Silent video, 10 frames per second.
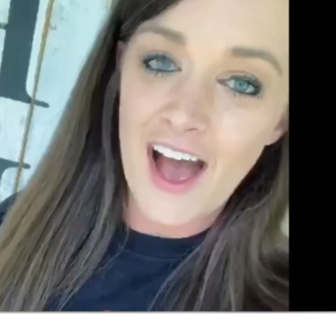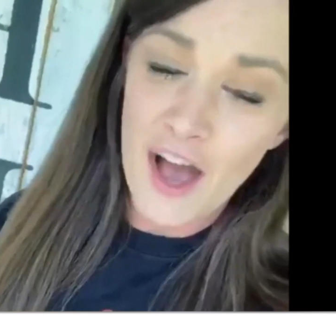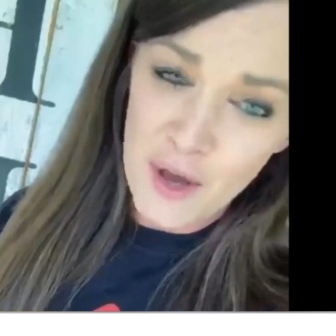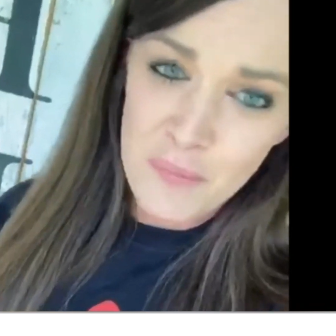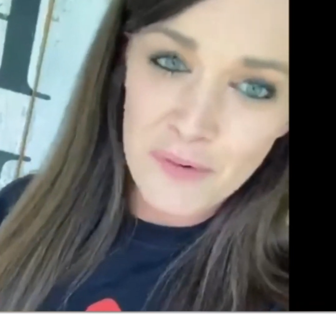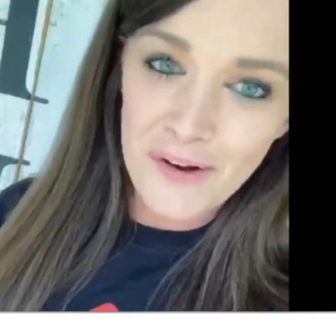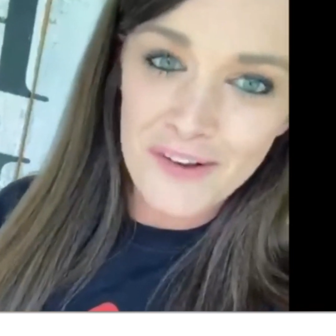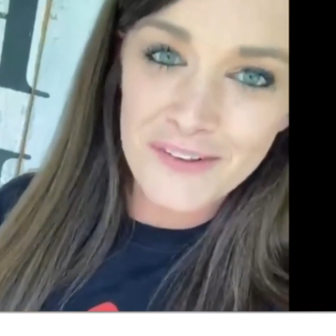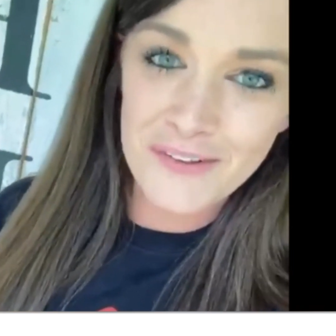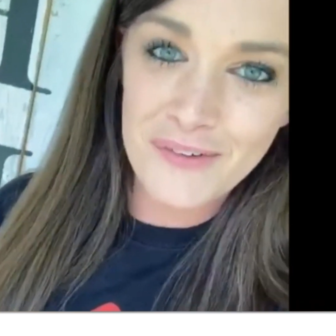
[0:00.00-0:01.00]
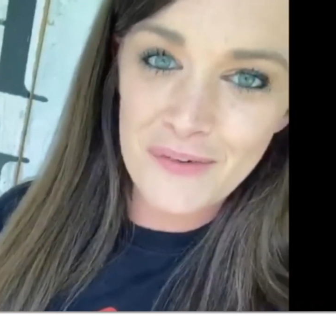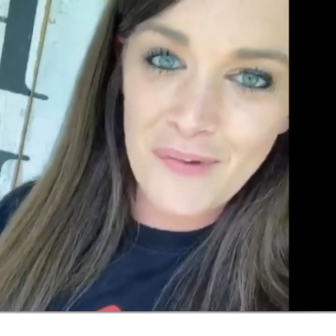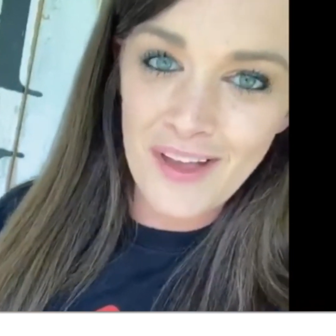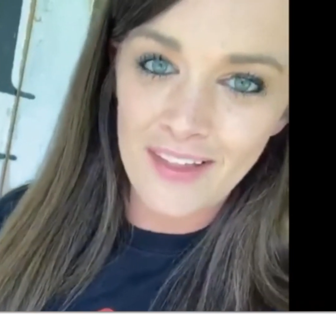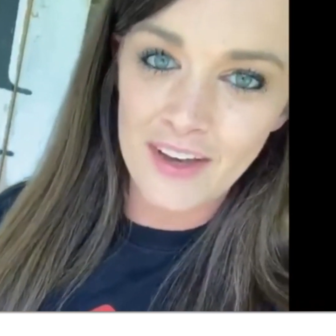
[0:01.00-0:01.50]
concerns
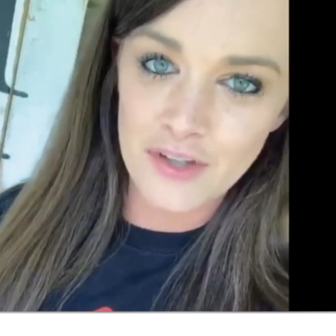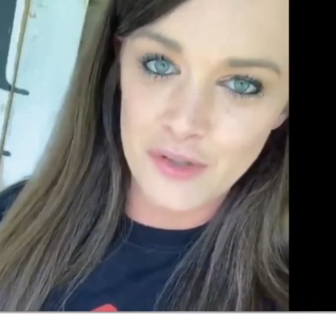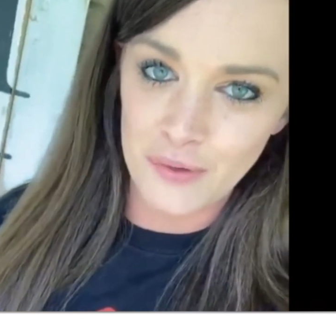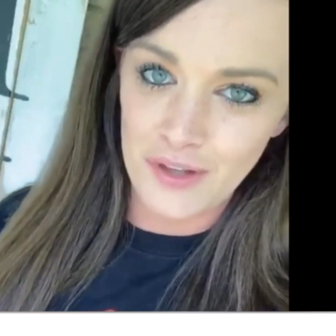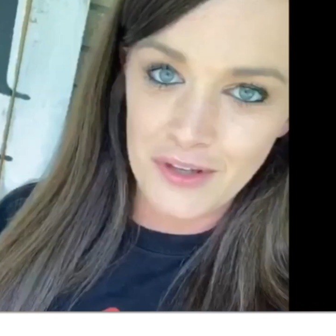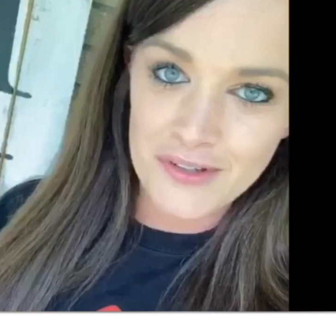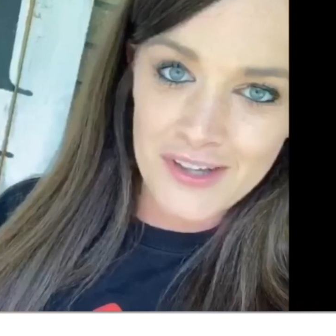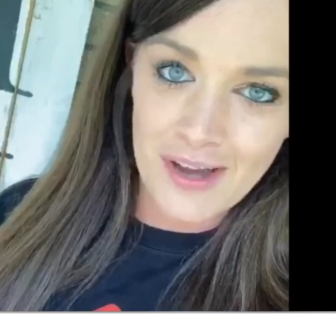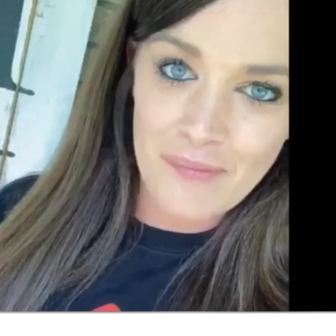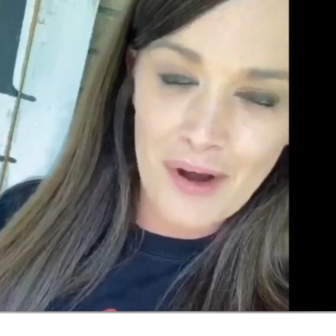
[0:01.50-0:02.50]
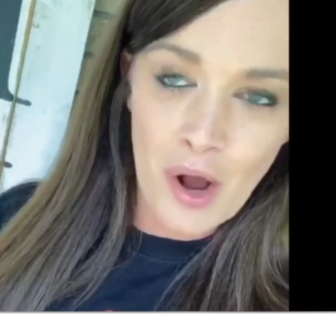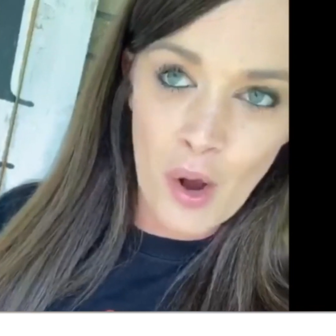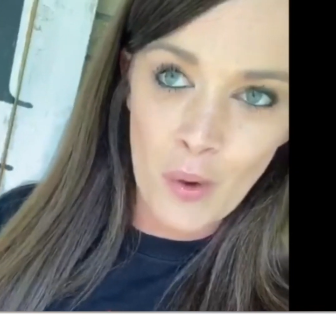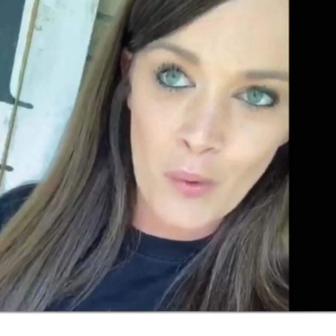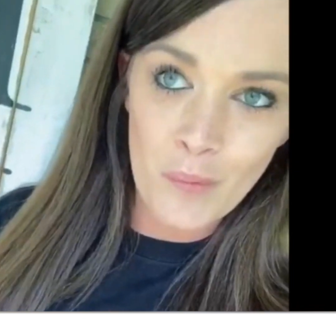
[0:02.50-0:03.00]
and anxieties
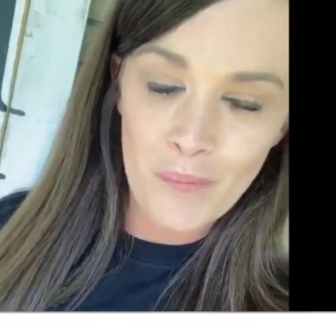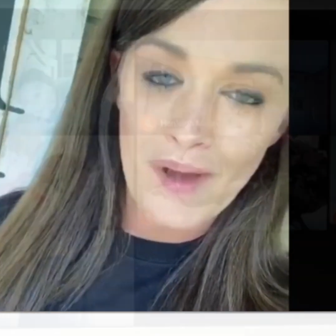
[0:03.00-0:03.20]
at the